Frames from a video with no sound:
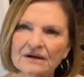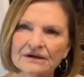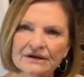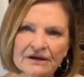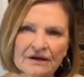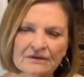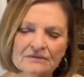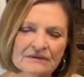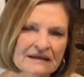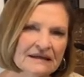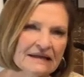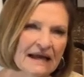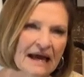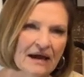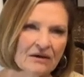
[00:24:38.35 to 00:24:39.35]
You know,
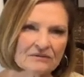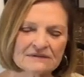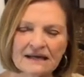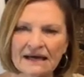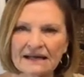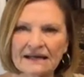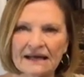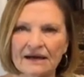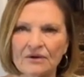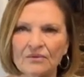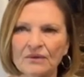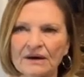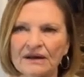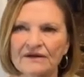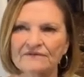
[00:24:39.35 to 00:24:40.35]
eat out, dine
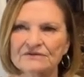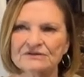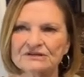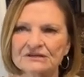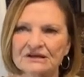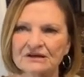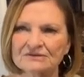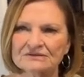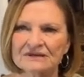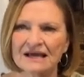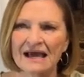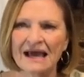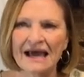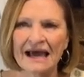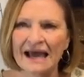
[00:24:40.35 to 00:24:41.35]
out, whatever. She goes,
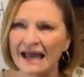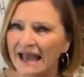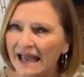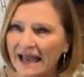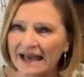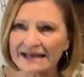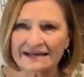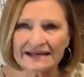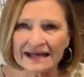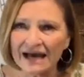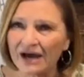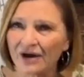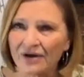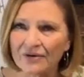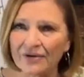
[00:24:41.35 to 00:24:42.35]
heck
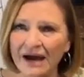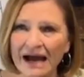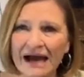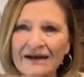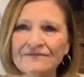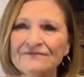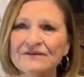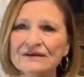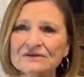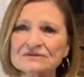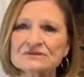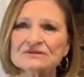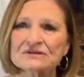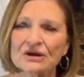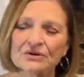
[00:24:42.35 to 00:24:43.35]
no, I
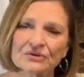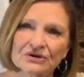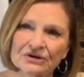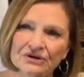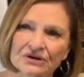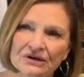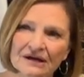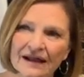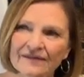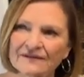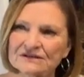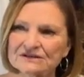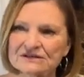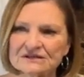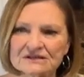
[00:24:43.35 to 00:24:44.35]
feel so good. I
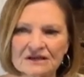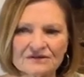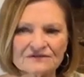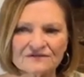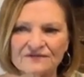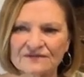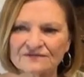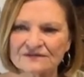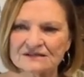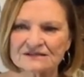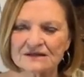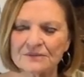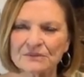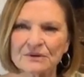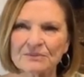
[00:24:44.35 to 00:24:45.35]
think she's lost
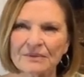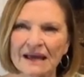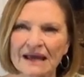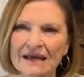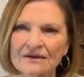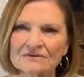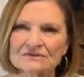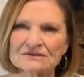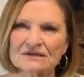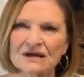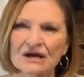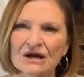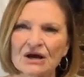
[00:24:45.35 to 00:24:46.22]
50-something pounds.